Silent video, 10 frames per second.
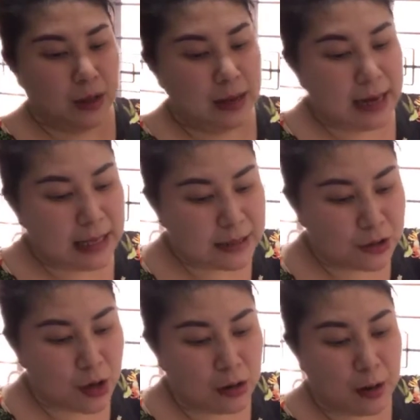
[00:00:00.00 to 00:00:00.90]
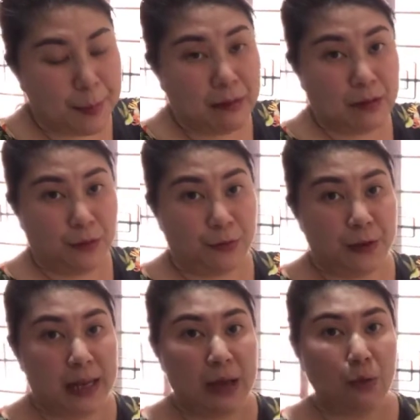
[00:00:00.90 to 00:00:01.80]
let's talk about the
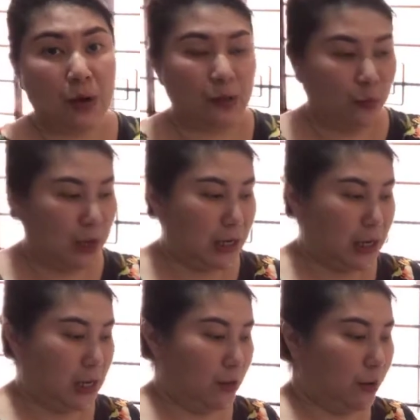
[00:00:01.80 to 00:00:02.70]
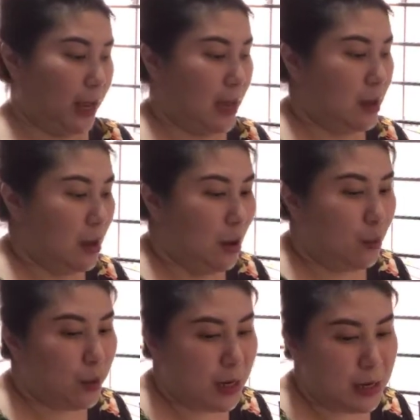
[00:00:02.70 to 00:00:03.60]
filling, what we need, okay?
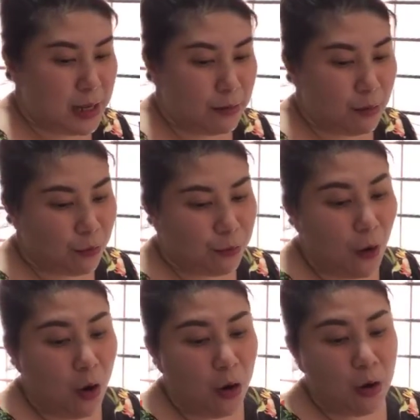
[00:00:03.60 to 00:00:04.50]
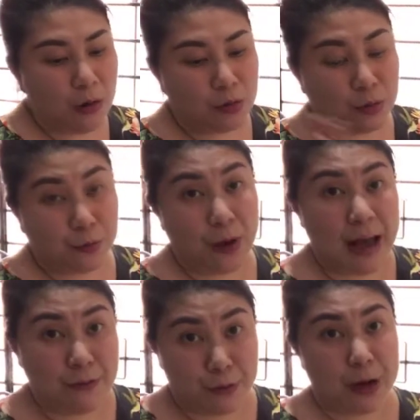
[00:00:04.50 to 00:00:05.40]
We need 4 to
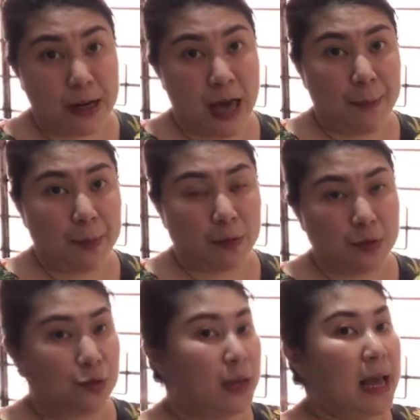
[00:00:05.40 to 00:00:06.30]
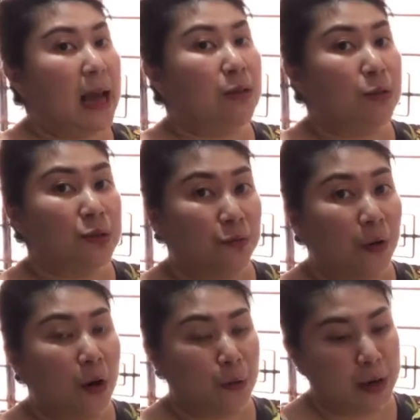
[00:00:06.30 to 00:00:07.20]
5 green apples. Today I use
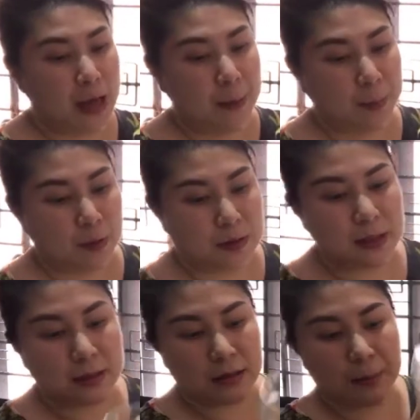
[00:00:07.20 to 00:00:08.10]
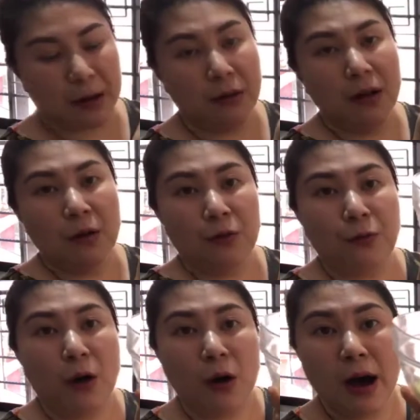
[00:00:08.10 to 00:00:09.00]
4 green apples. This is about
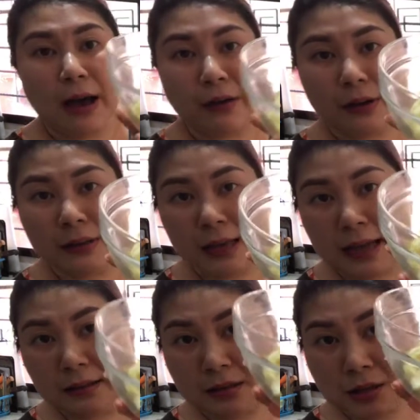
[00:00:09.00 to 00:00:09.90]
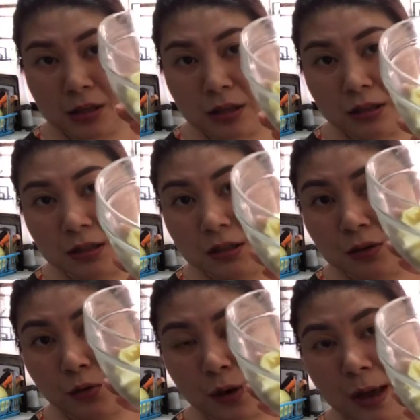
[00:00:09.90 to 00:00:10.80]
430
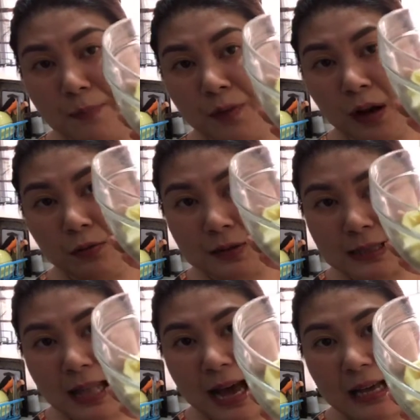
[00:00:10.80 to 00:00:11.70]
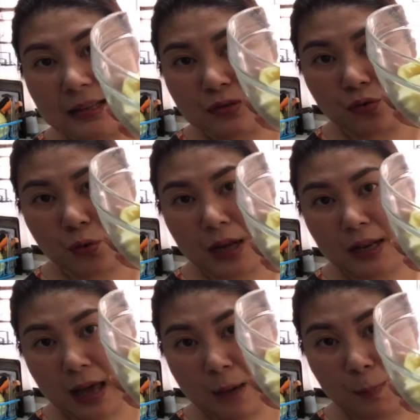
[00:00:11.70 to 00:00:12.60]
grams of sliced green
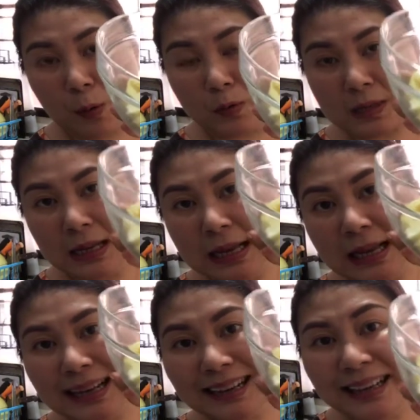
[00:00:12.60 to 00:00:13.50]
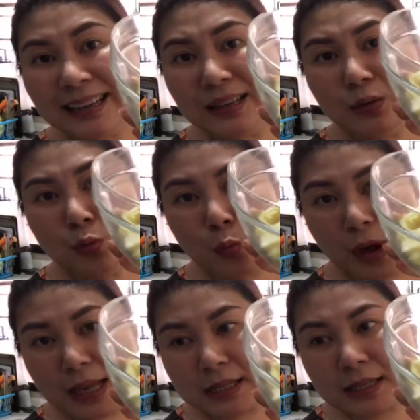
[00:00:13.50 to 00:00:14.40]
apples. Clean
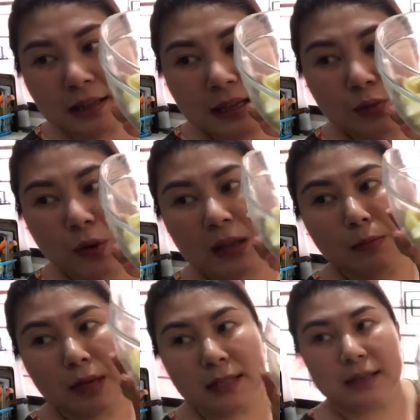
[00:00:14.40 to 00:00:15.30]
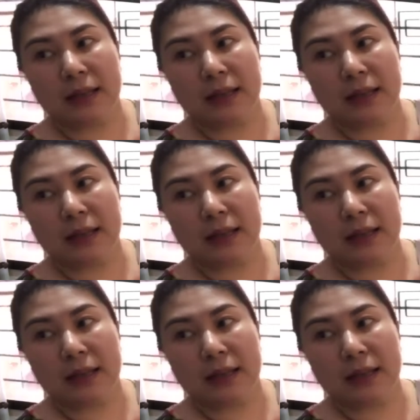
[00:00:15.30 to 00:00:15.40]
weight. Clean weight means